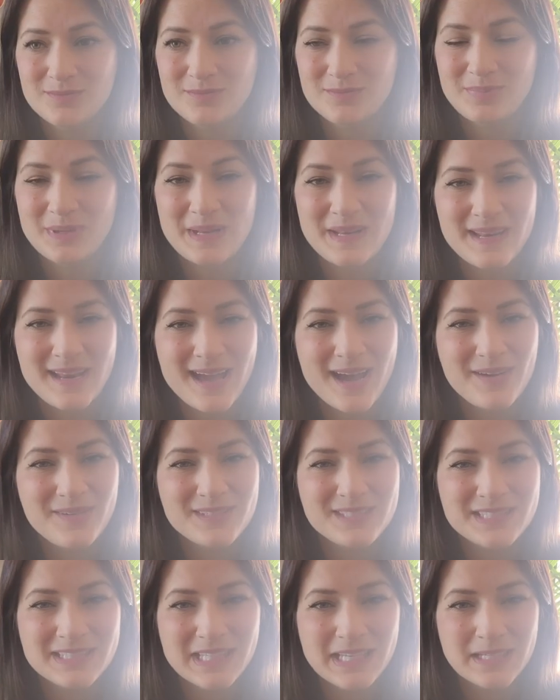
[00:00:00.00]
But now
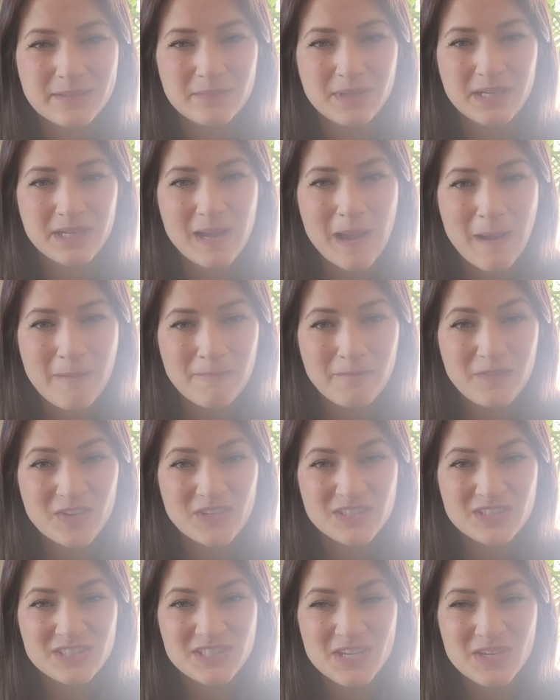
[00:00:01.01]
it's like my
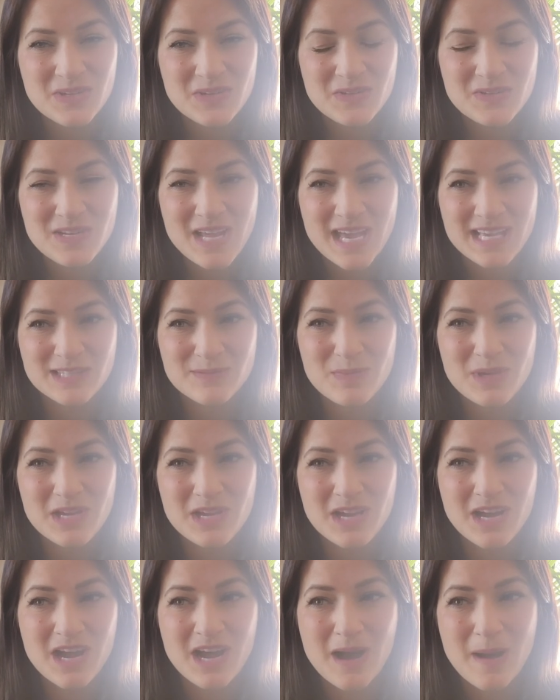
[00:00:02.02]
comfort zone has
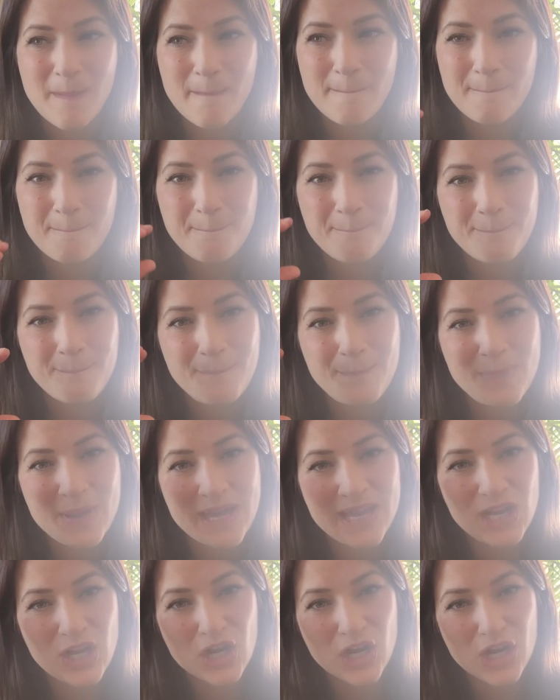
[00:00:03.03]
become
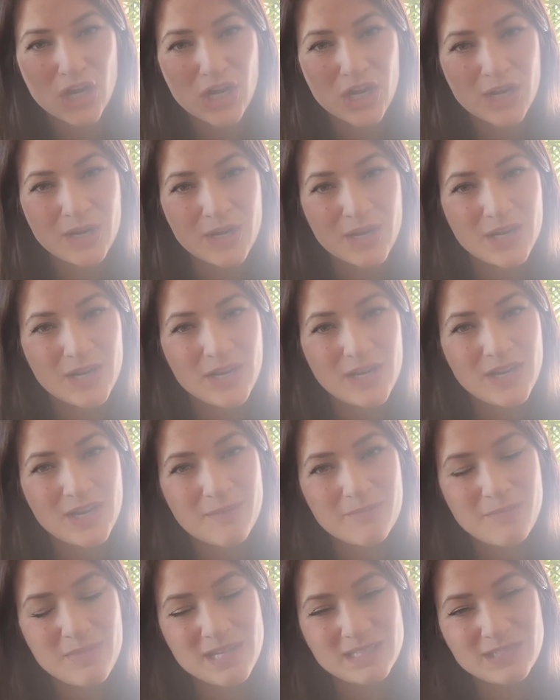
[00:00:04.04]
bigger.
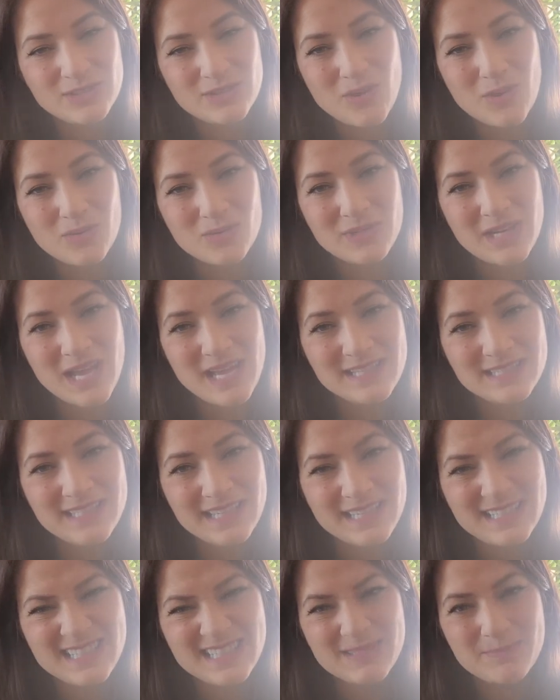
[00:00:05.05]
My zone has
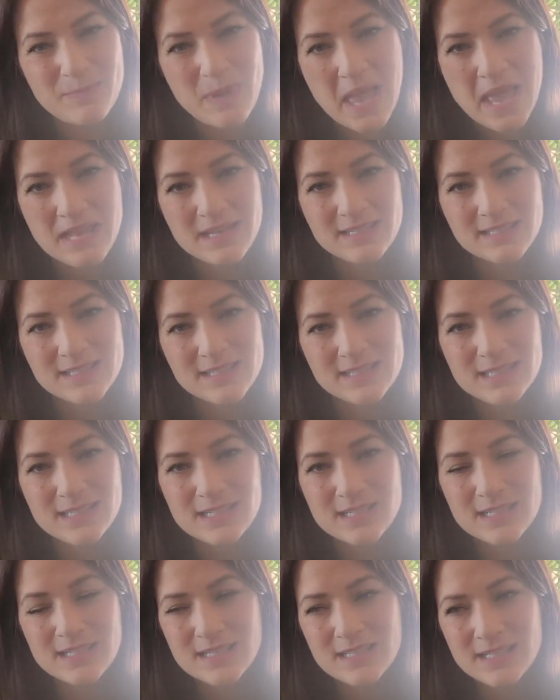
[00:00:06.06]
expanded.
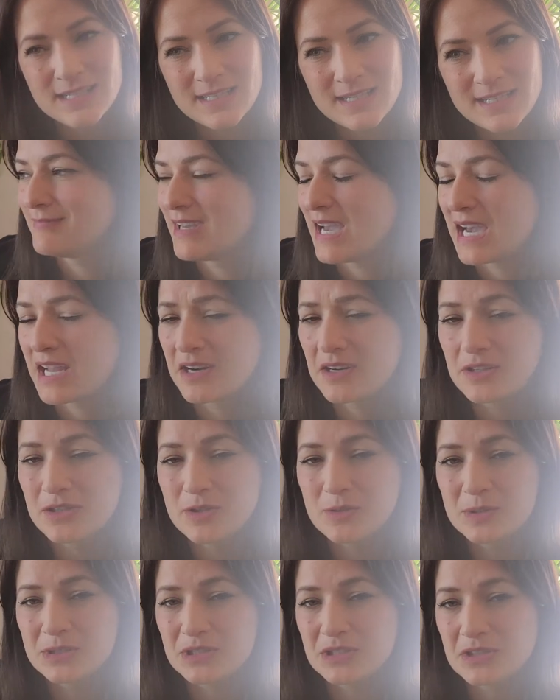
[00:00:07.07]
I don't
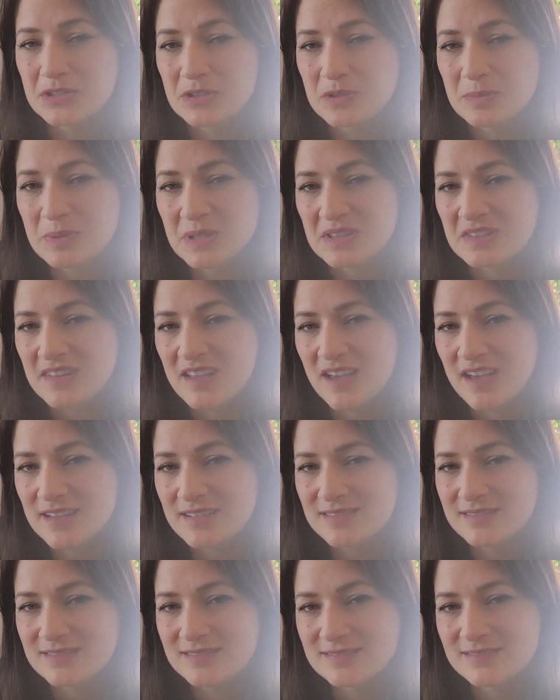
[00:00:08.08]
know what to do about that.